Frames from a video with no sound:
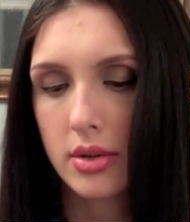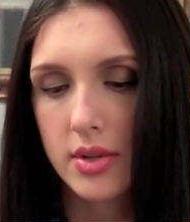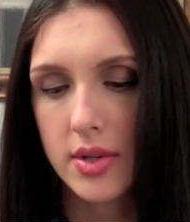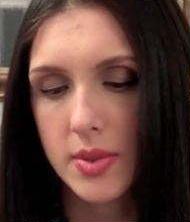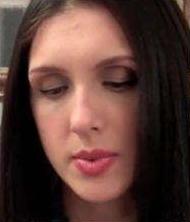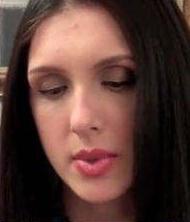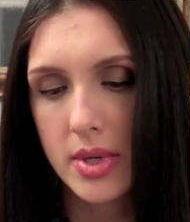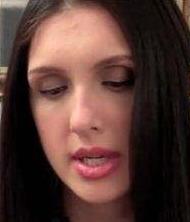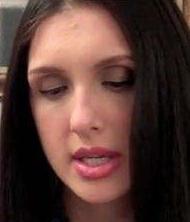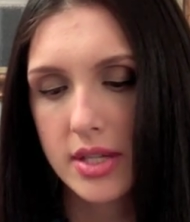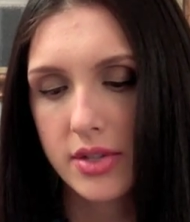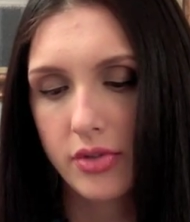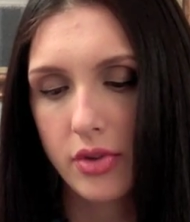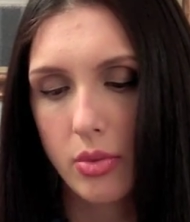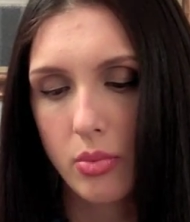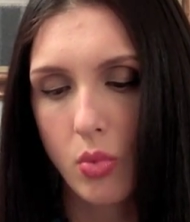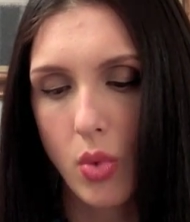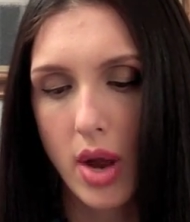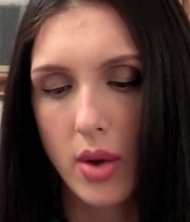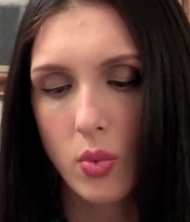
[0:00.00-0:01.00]
This one is
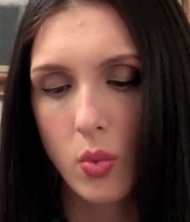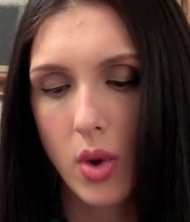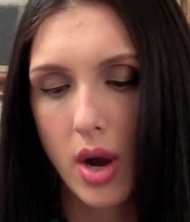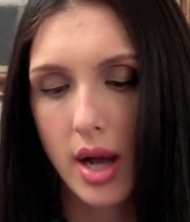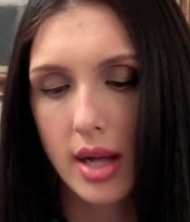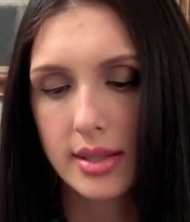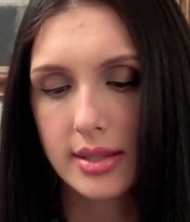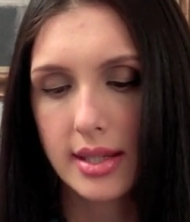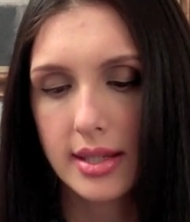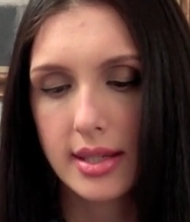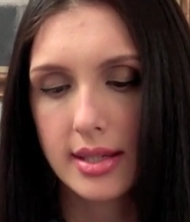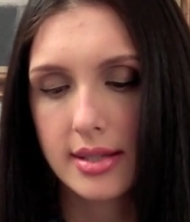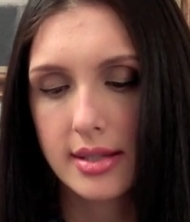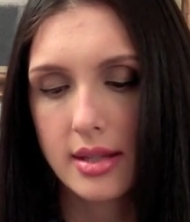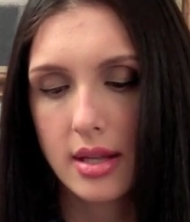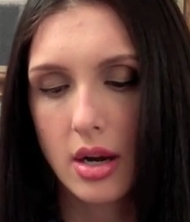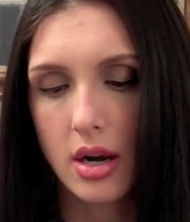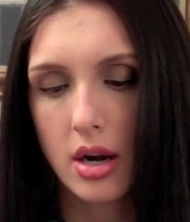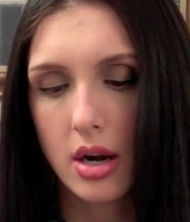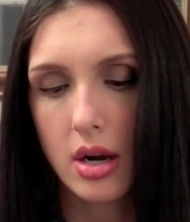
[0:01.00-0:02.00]
from Wet n Wild, and it's
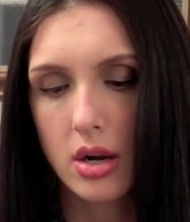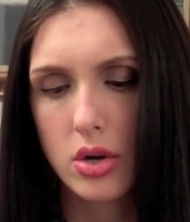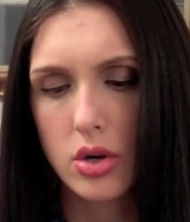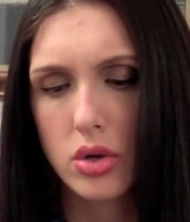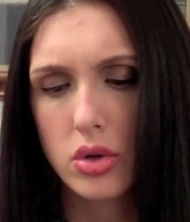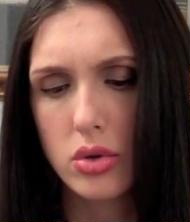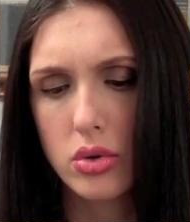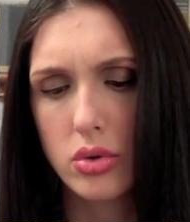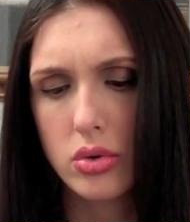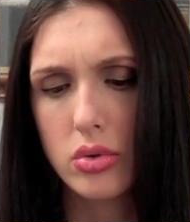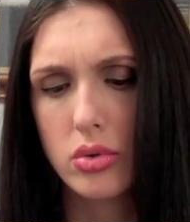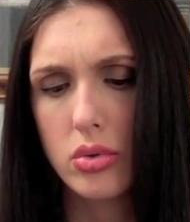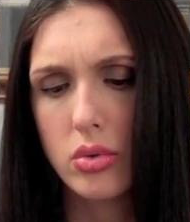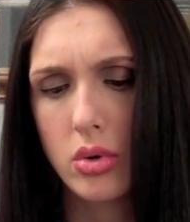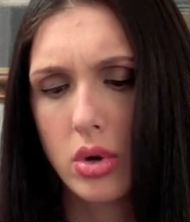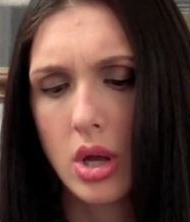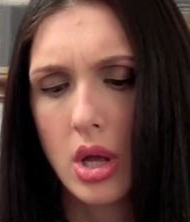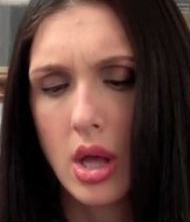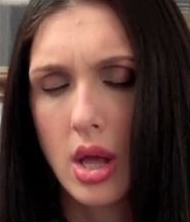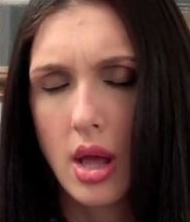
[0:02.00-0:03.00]
their
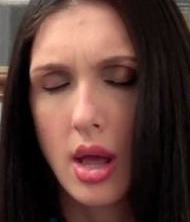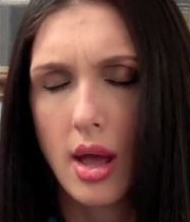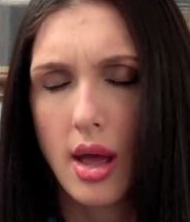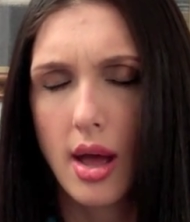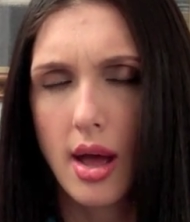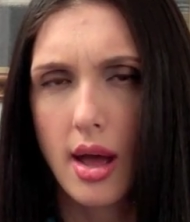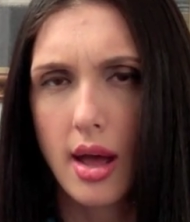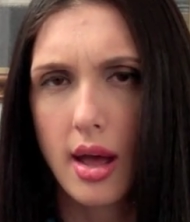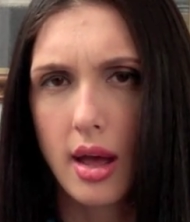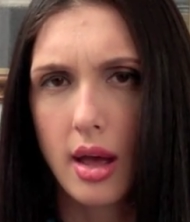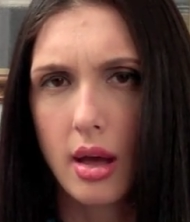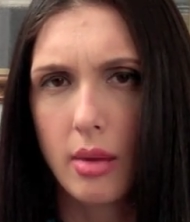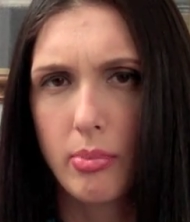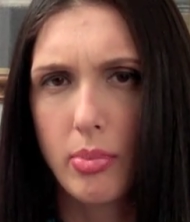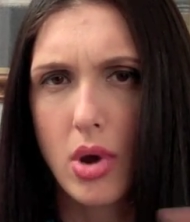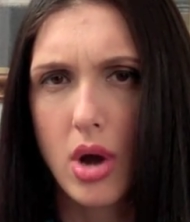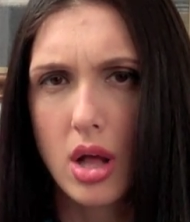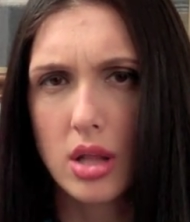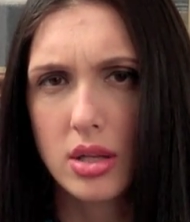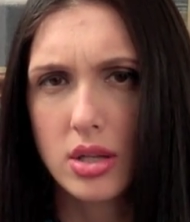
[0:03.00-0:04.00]
new
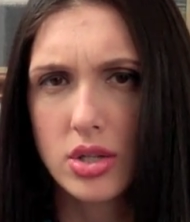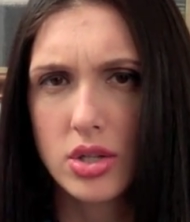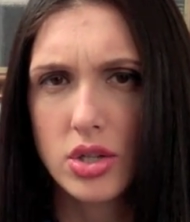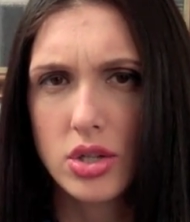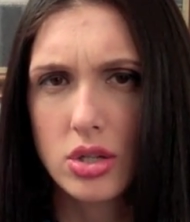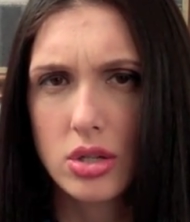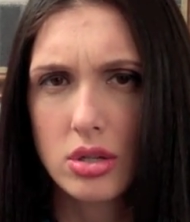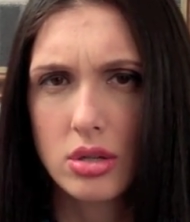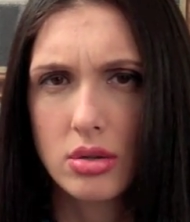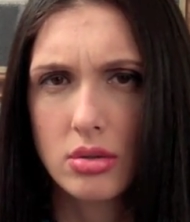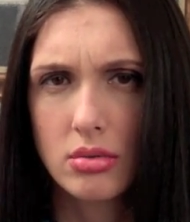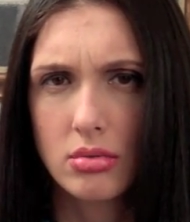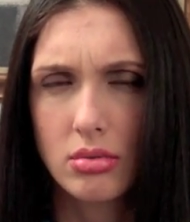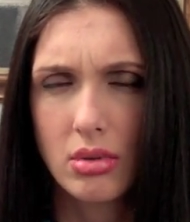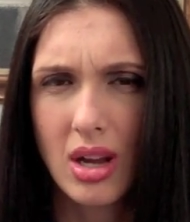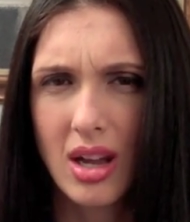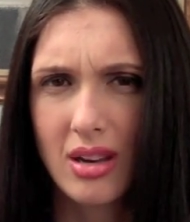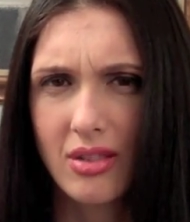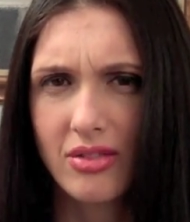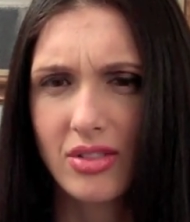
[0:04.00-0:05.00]
polish
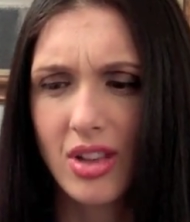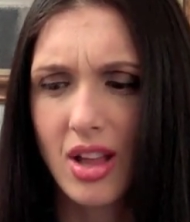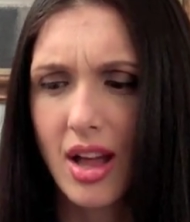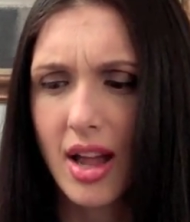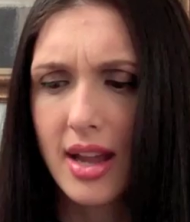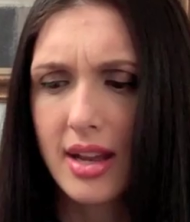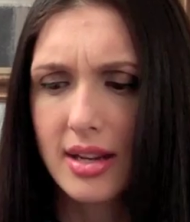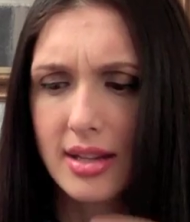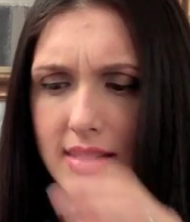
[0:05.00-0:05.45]
kind of line.